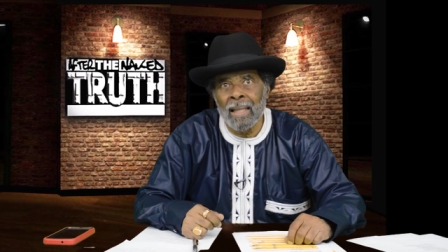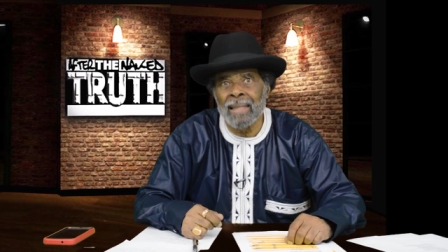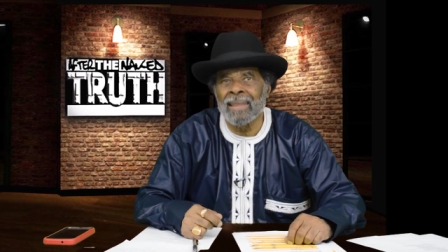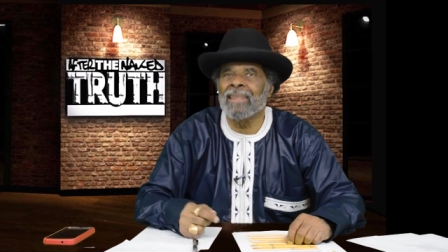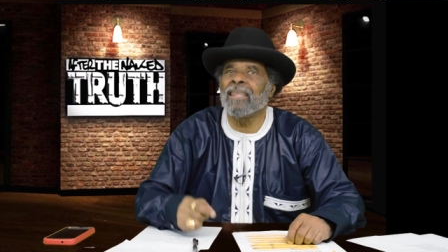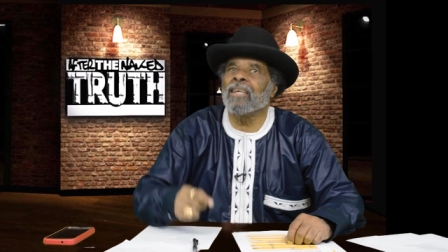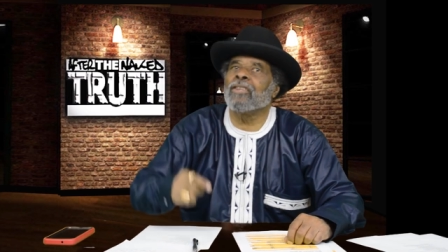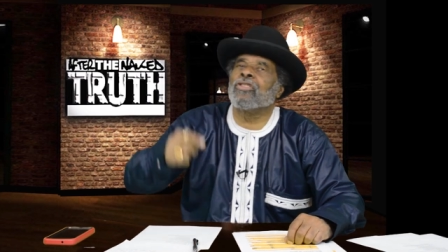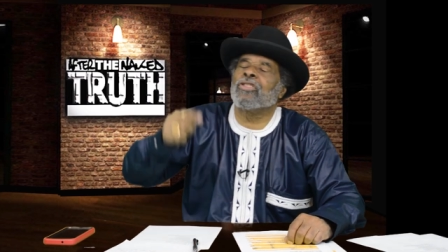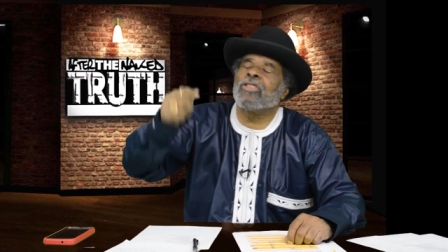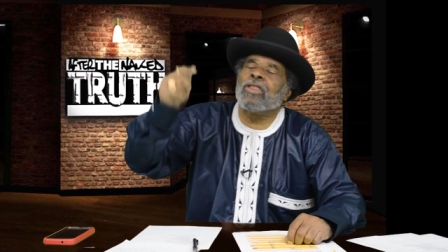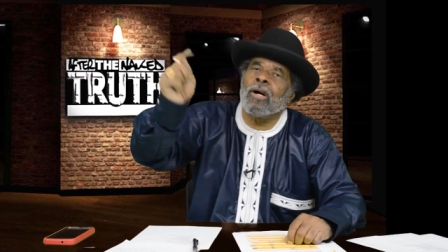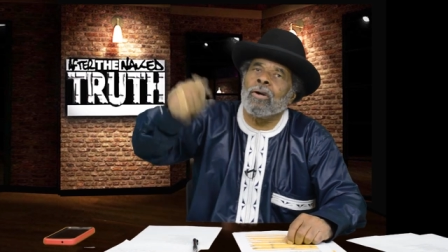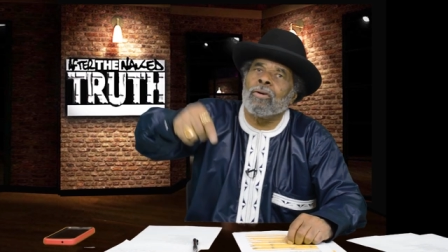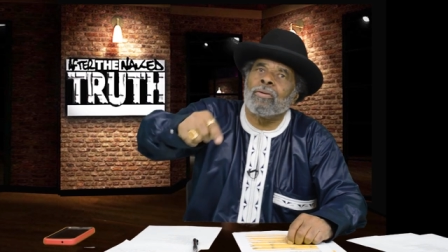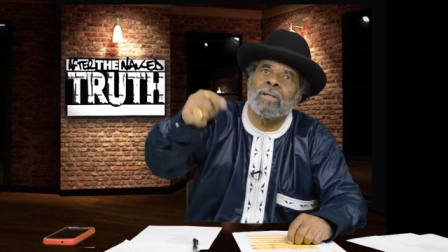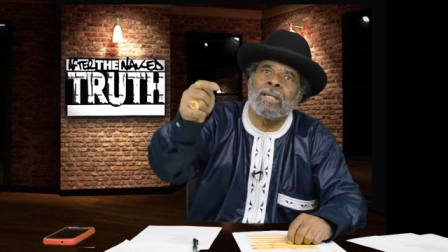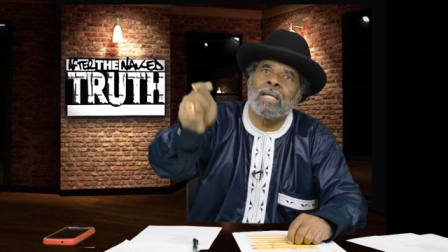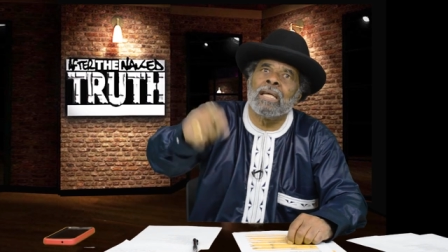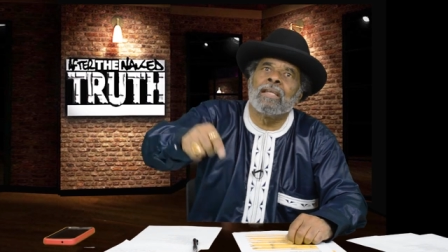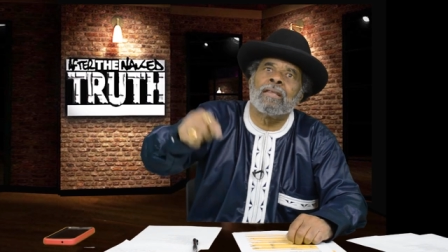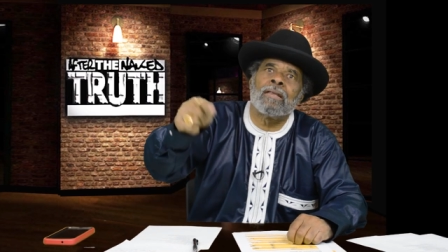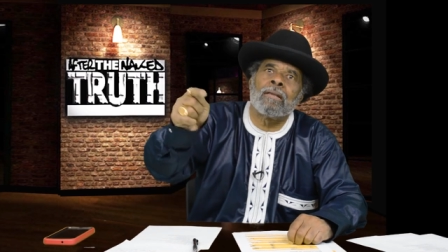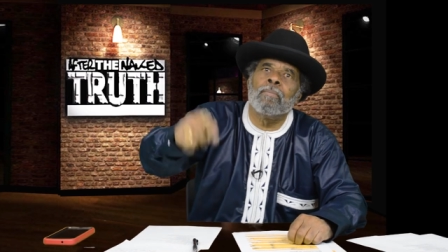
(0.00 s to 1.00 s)
The
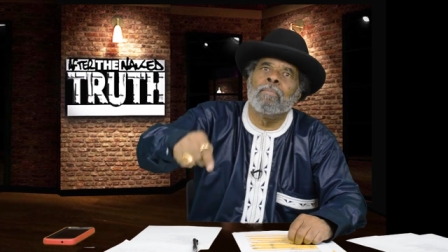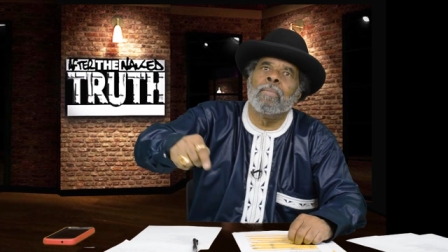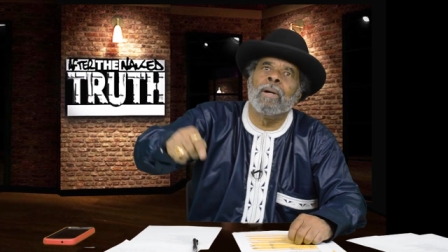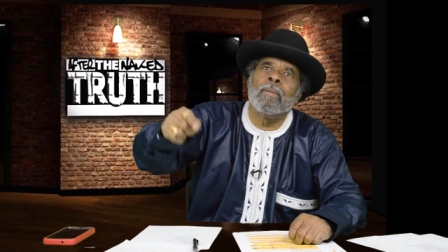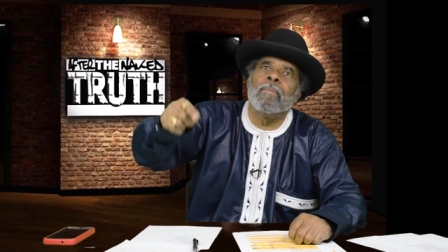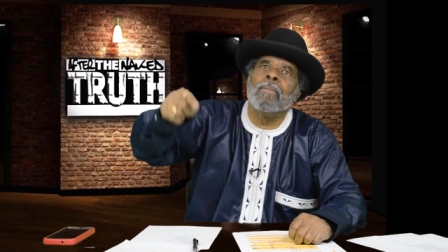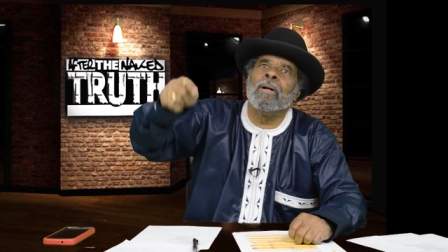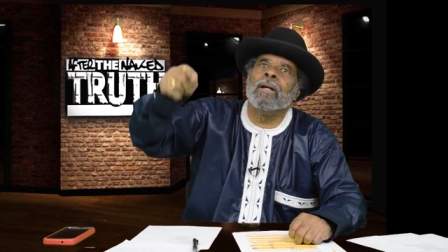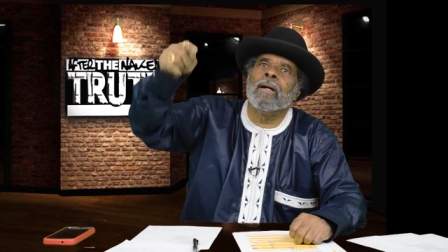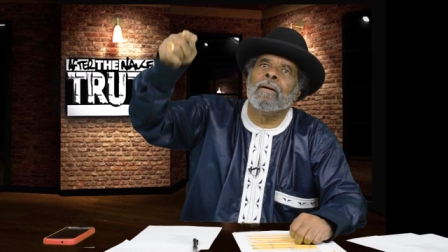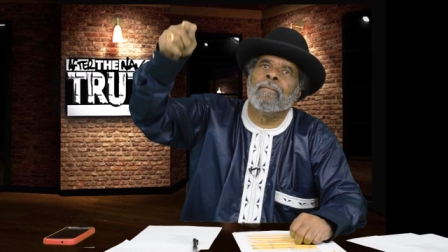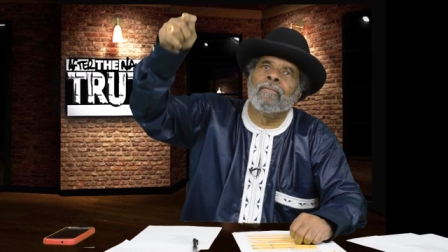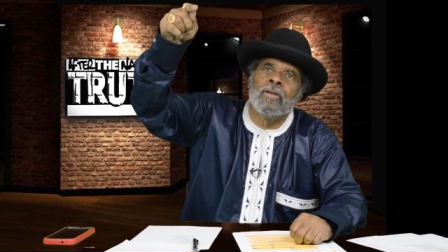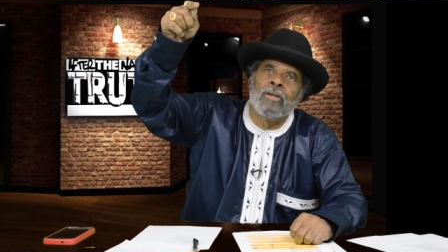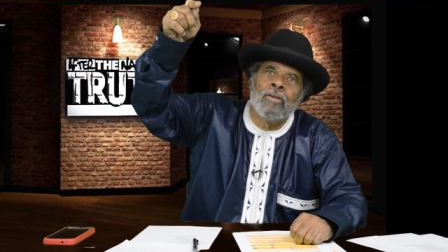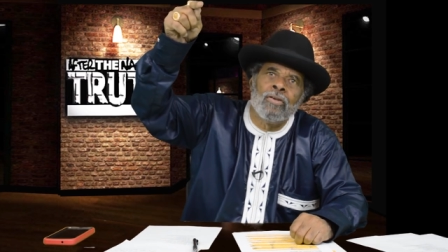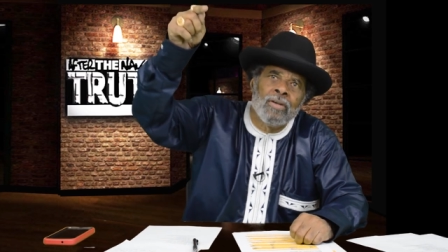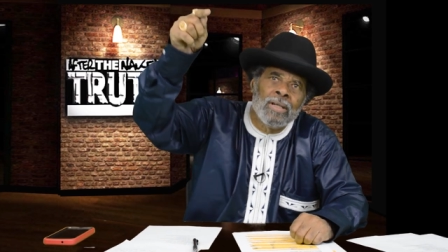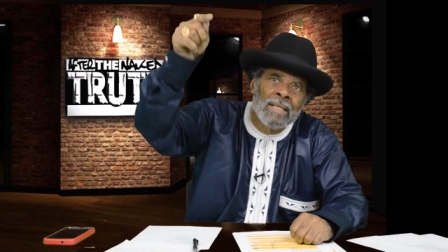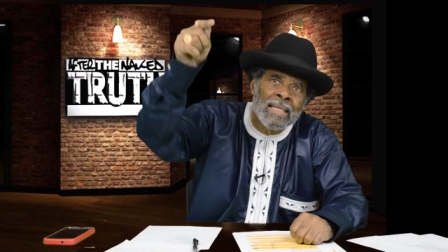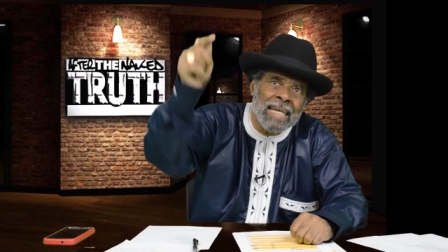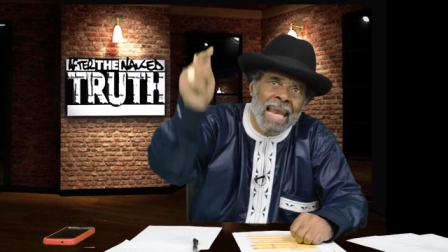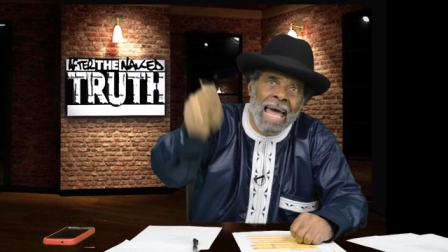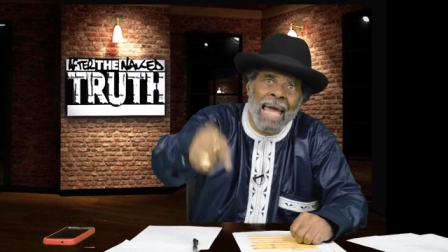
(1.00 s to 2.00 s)
thirteenth Amendment of the
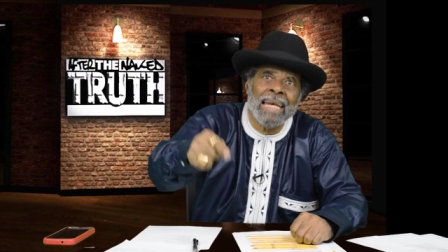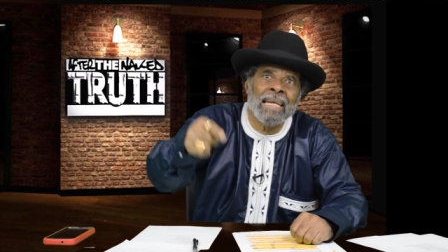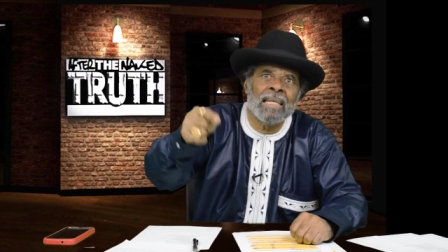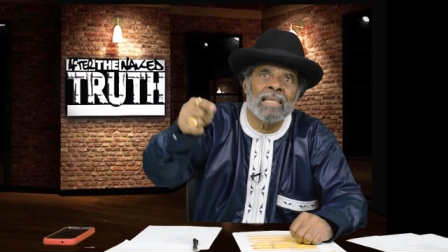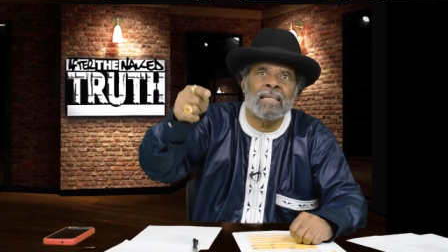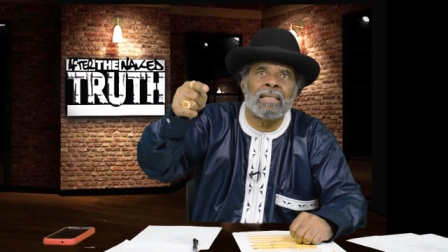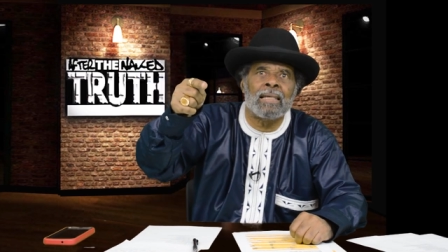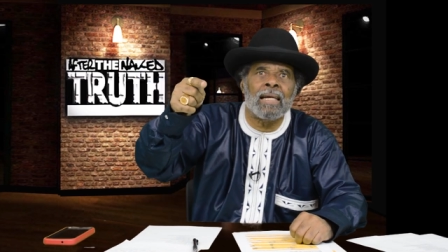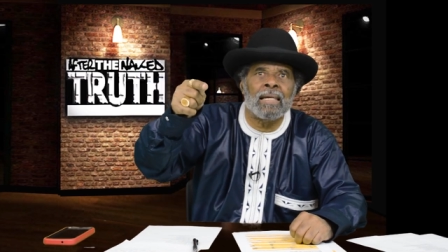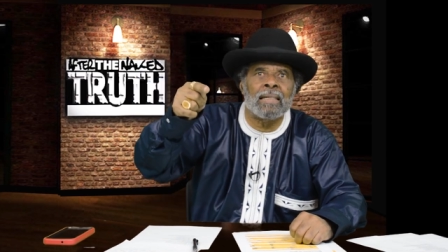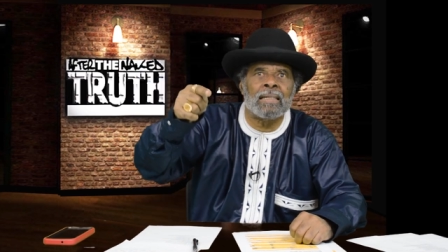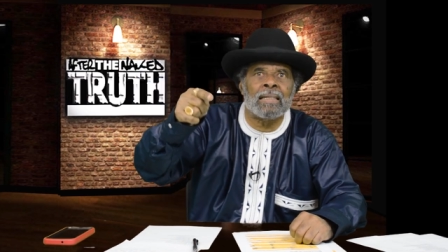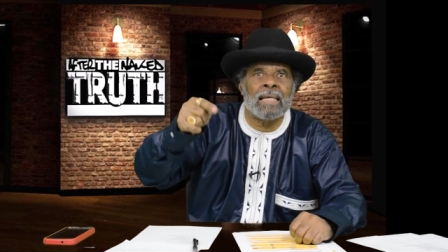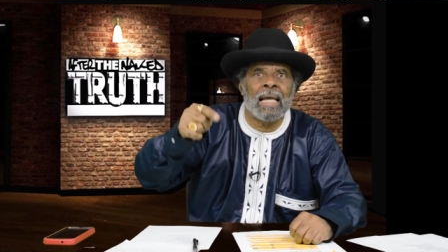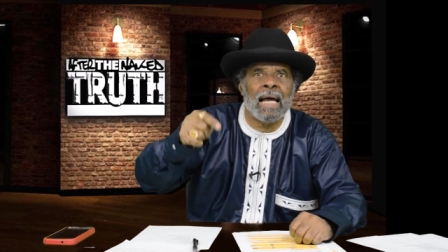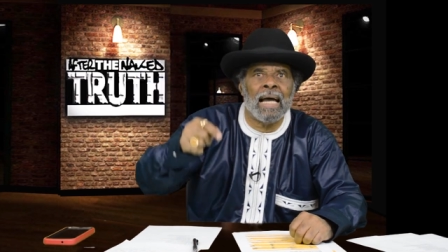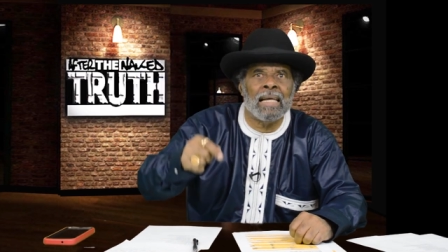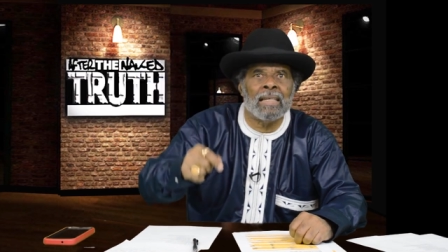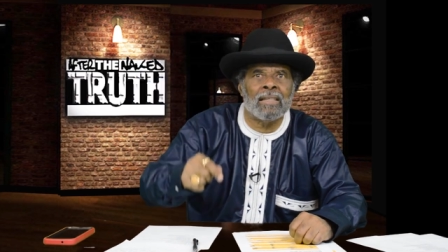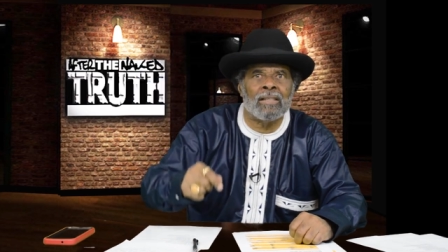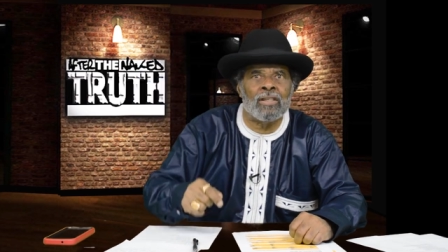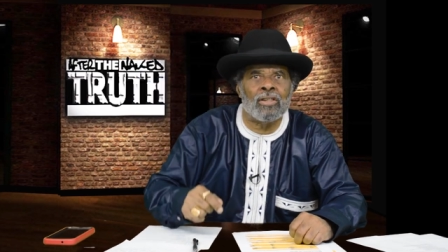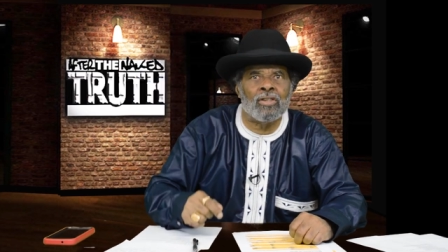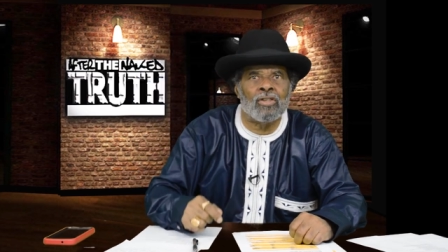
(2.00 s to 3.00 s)
United States
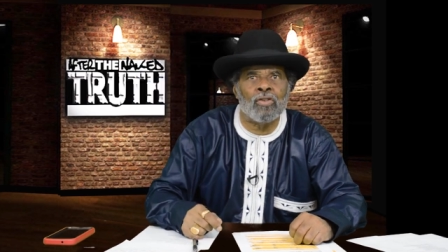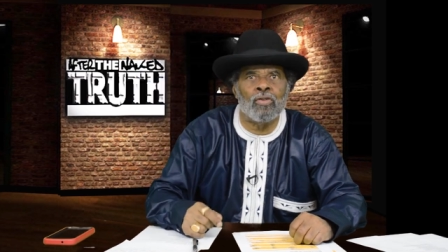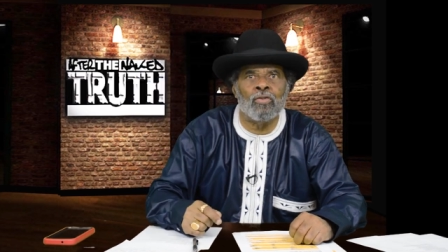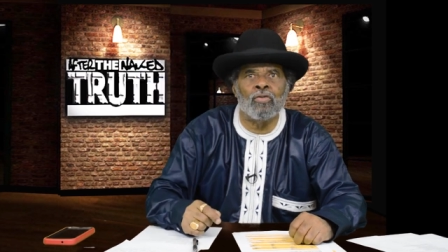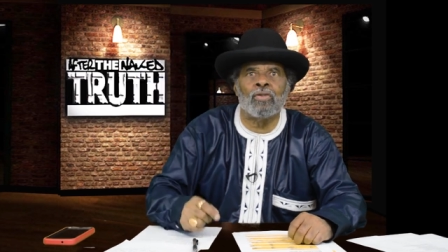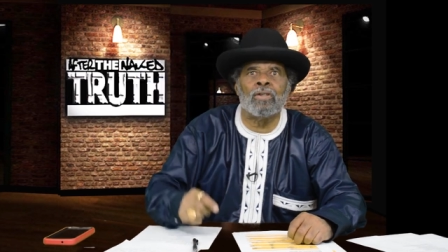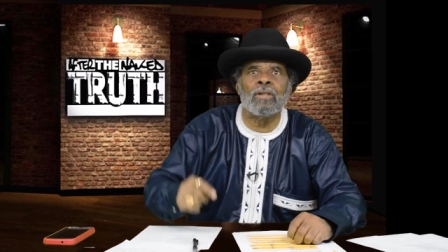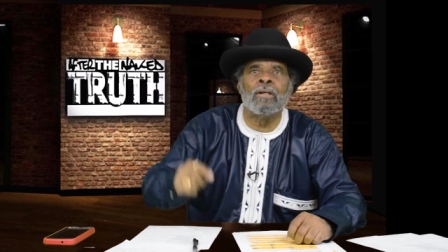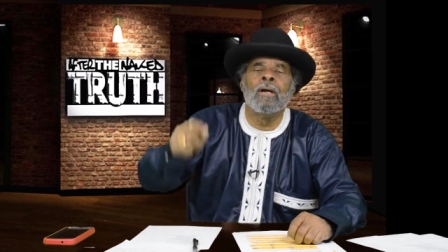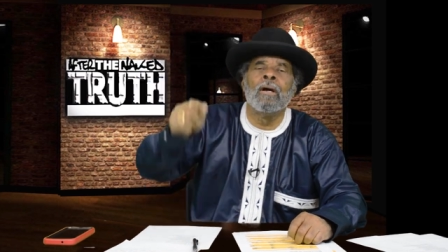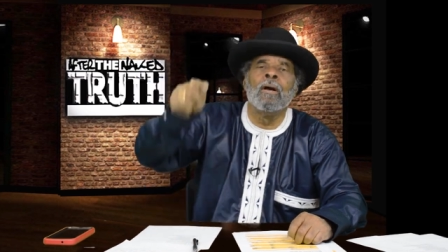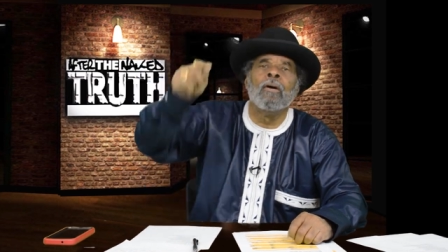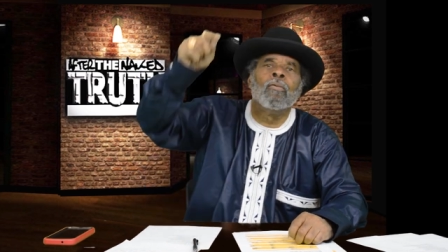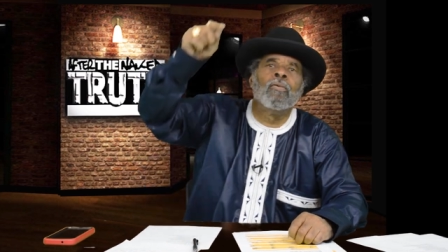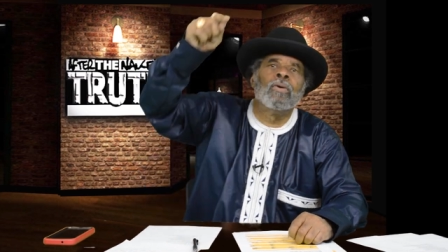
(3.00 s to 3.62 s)
Constitution